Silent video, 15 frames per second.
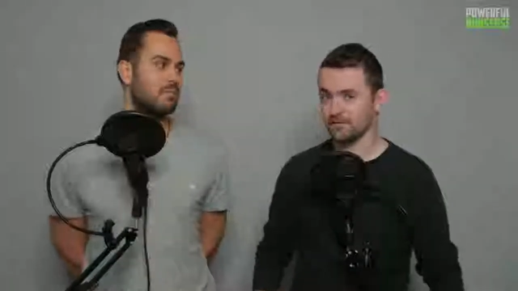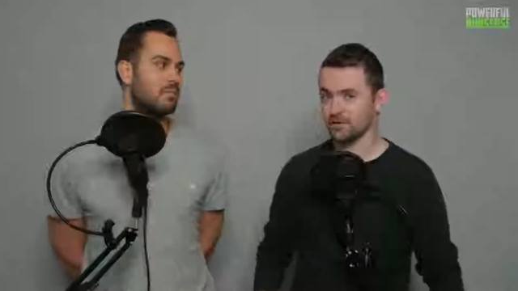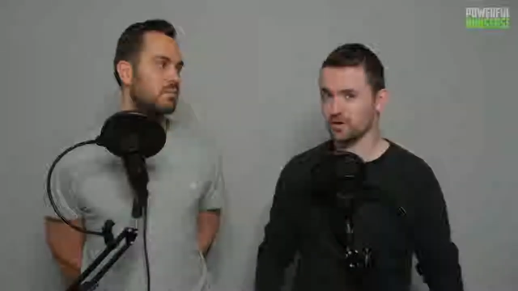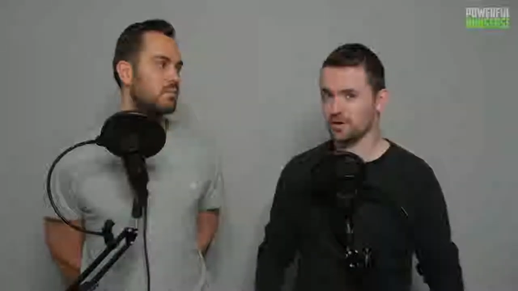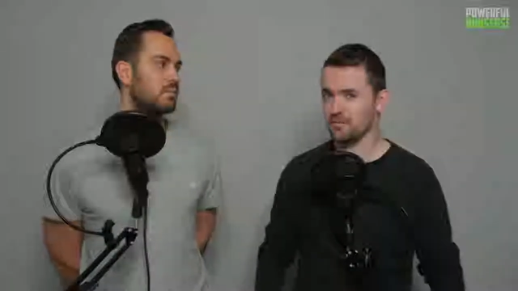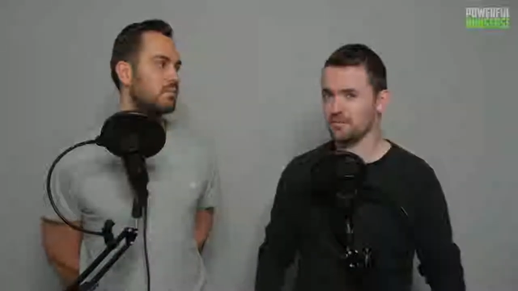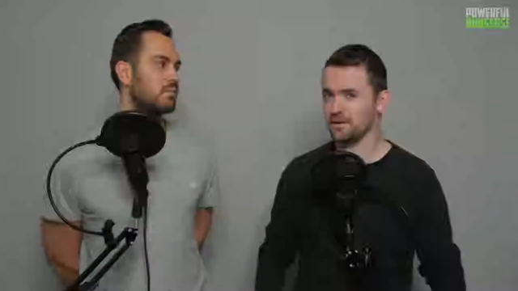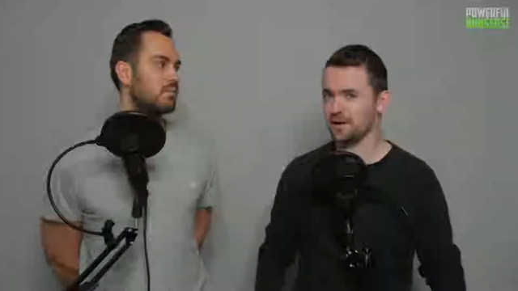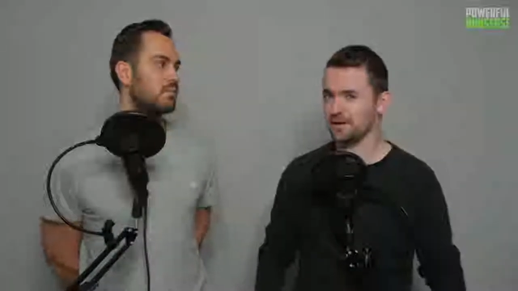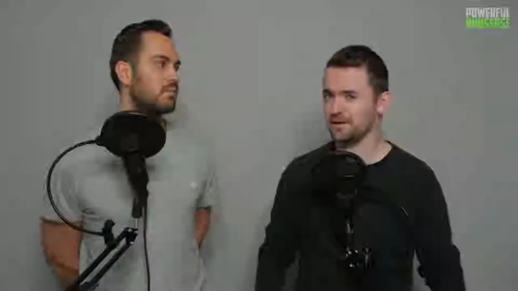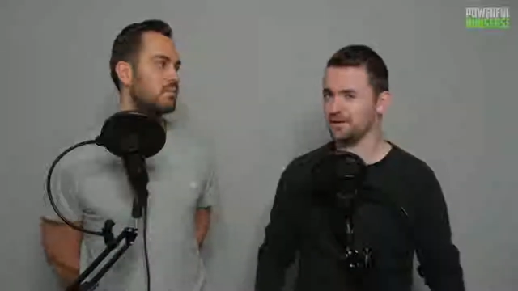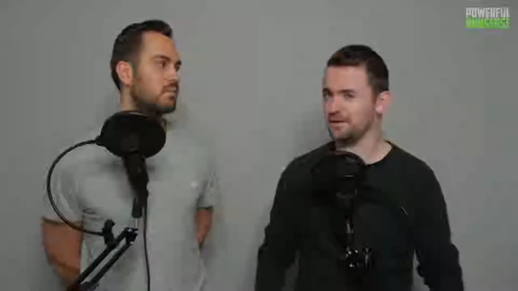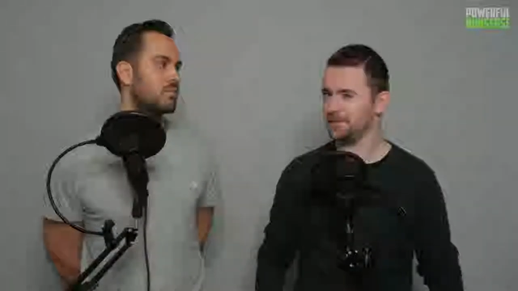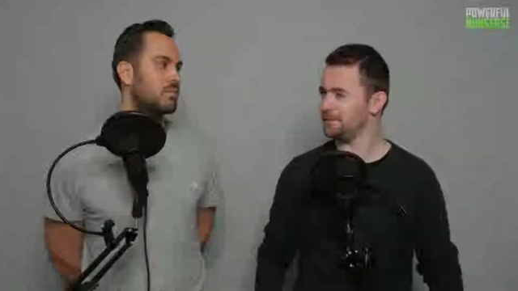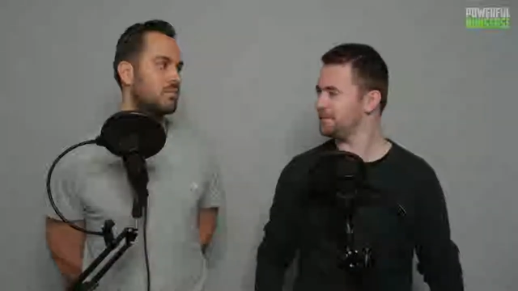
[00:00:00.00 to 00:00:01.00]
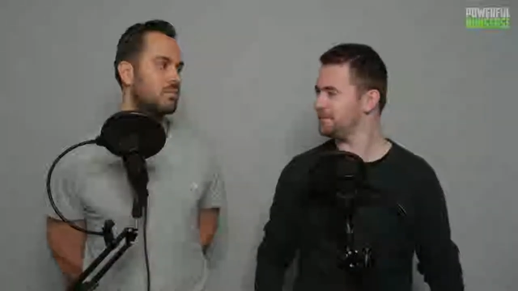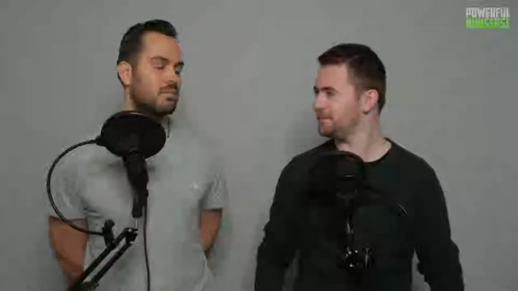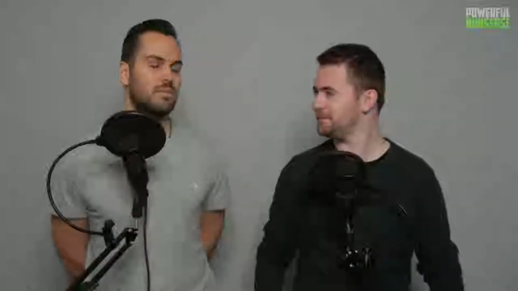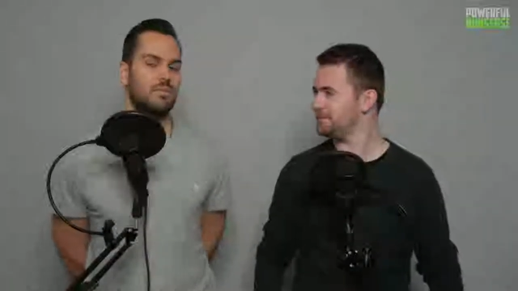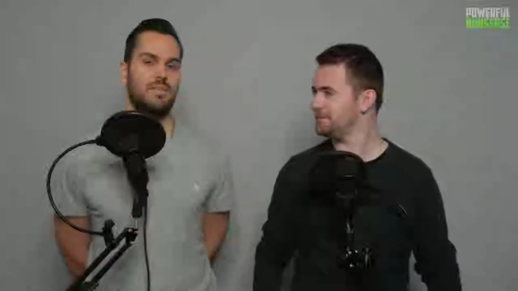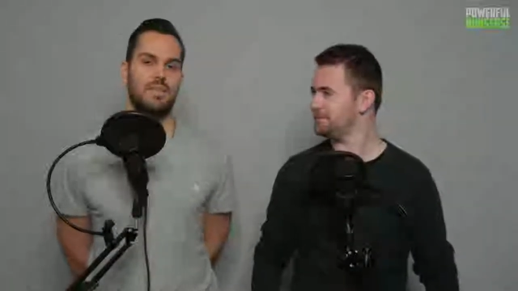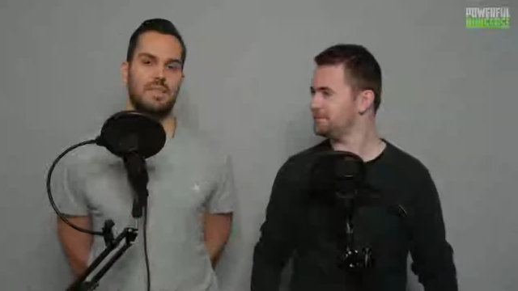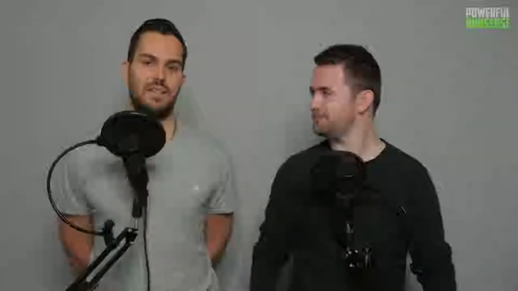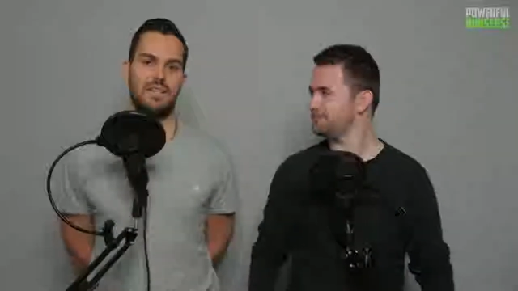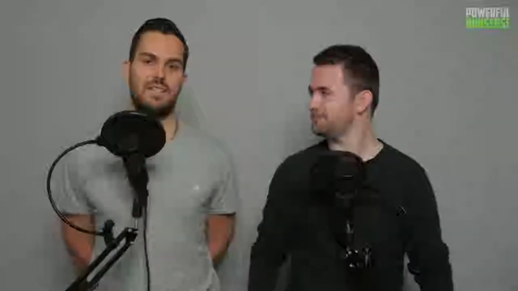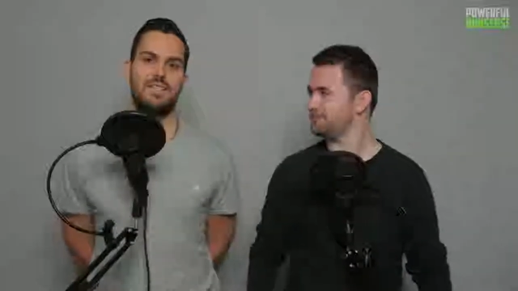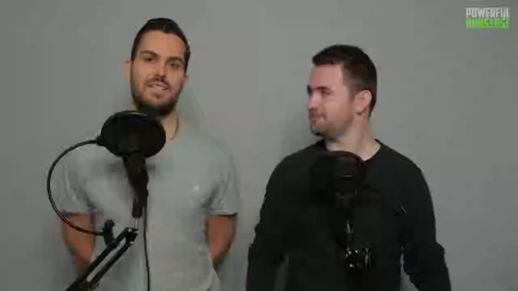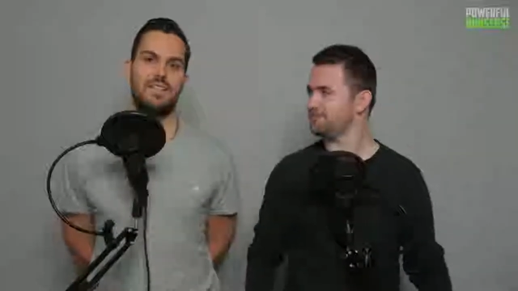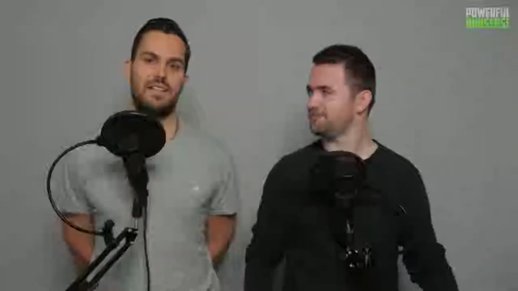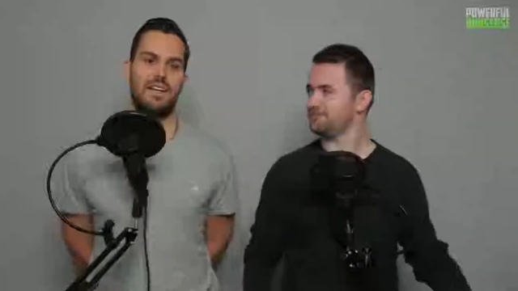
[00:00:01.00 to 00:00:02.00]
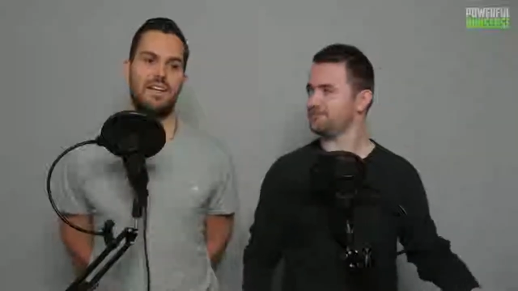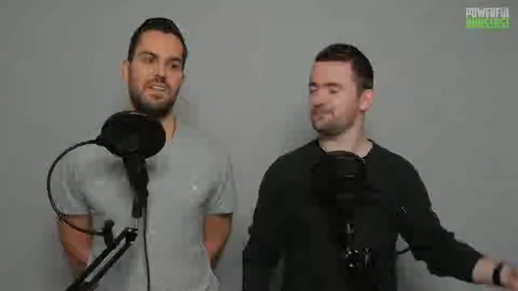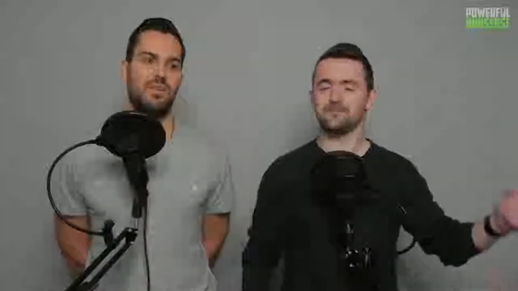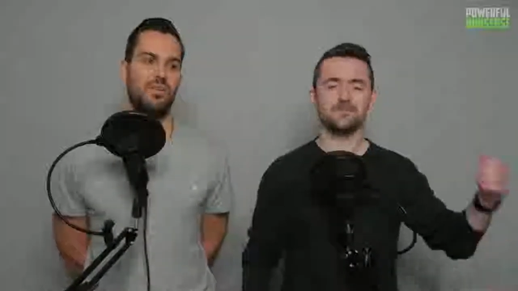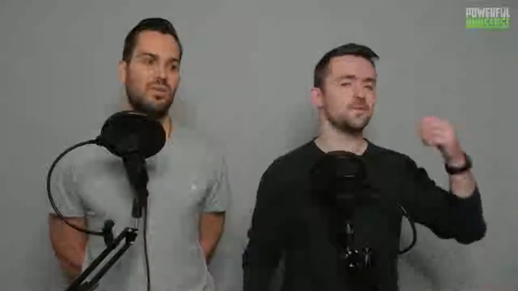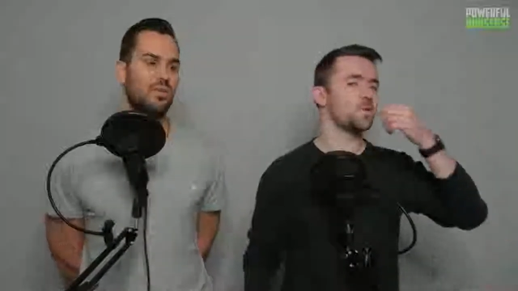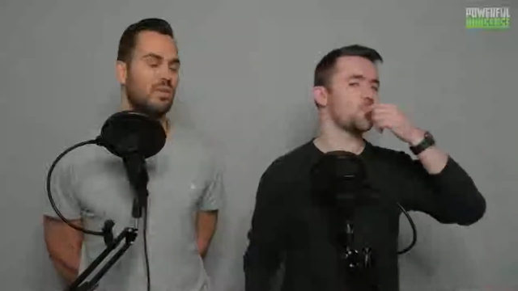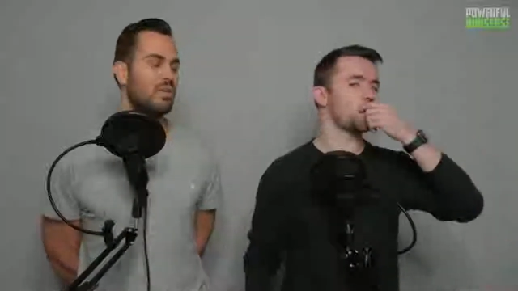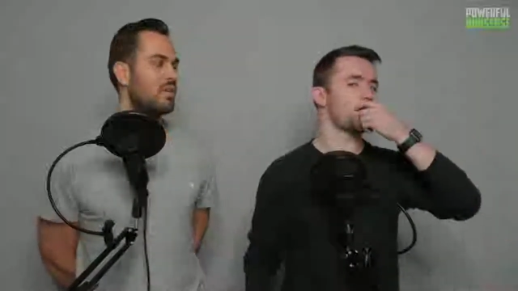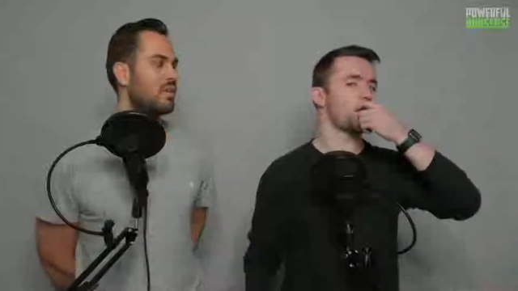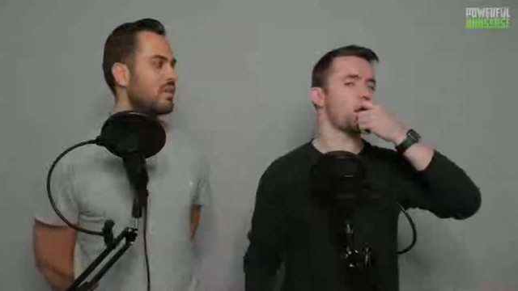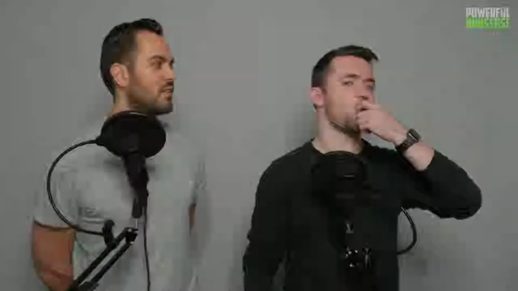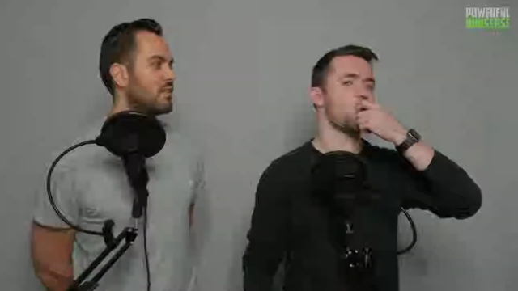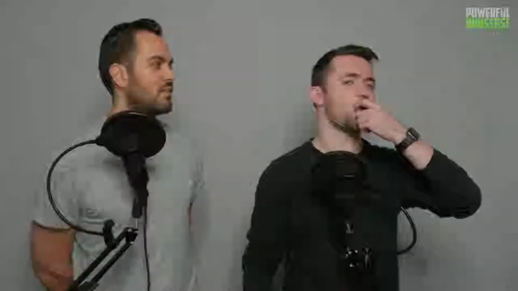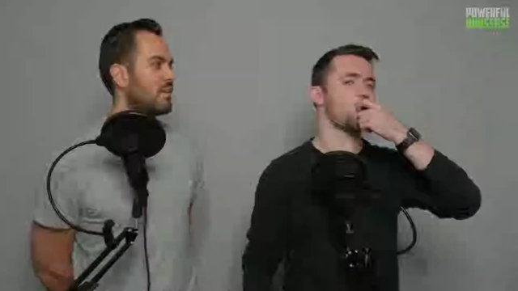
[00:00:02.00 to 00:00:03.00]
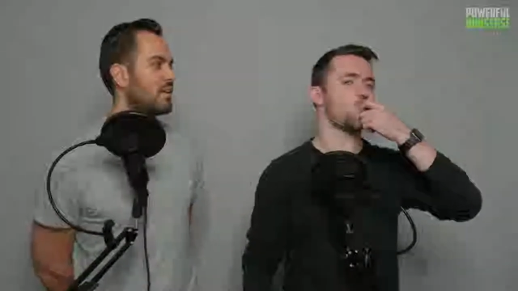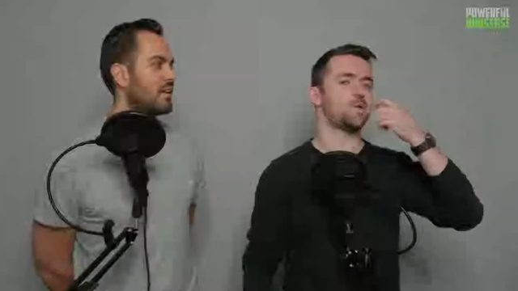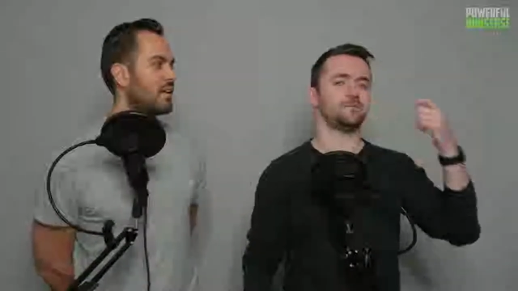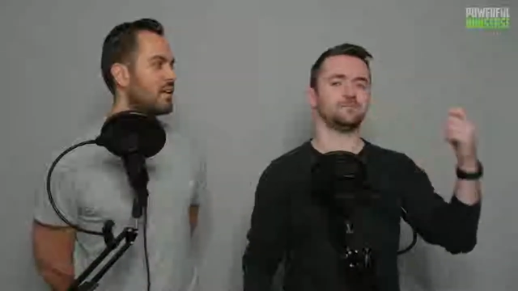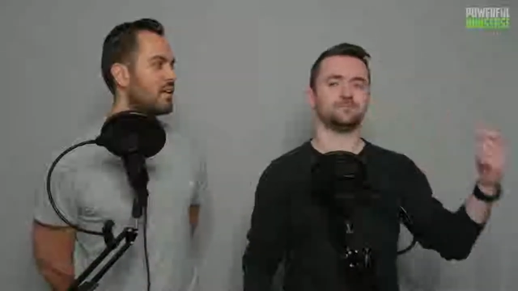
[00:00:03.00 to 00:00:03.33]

Speaker 1: of a comeback kid.
Speaker 2: That's it, getting your fighting